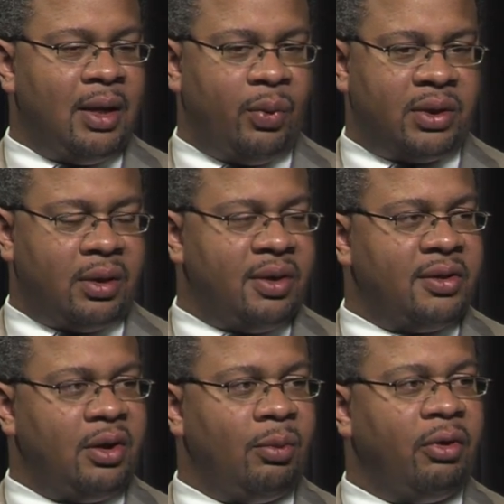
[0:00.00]
we start
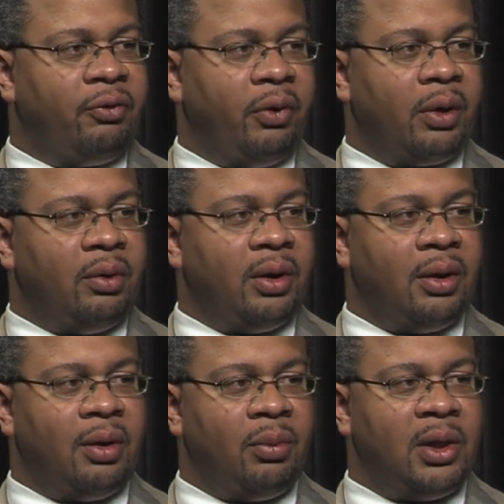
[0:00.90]
seeing you more frequently,
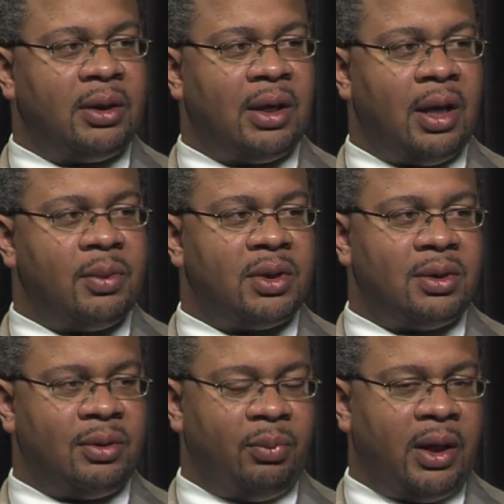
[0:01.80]
and many times
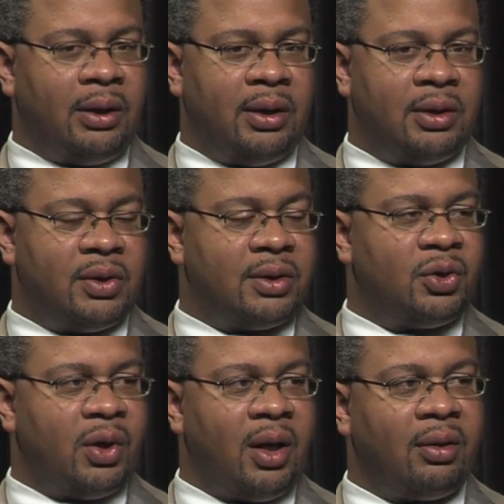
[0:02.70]
it's mainly to just
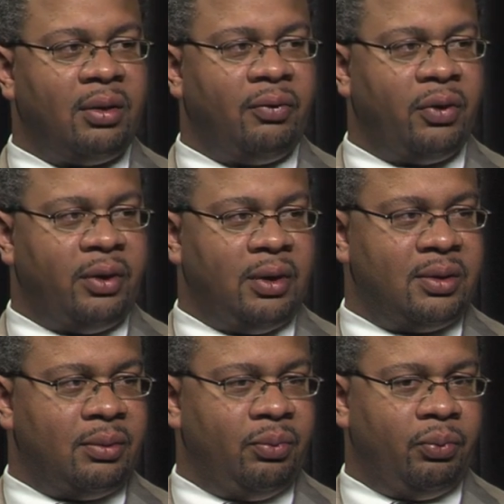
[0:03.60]
check for
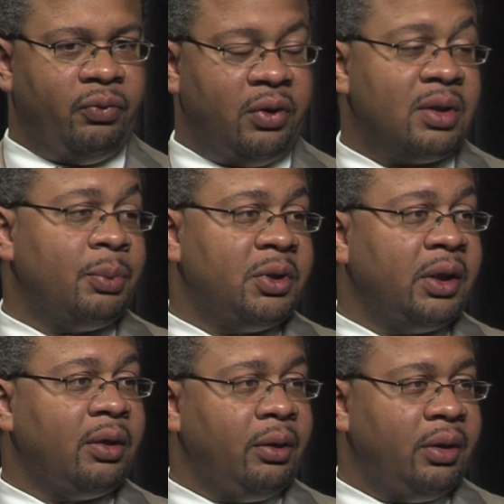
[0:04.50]
this
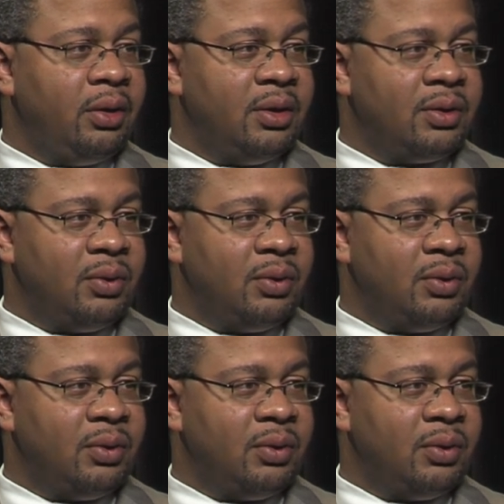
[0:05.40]
particular illness,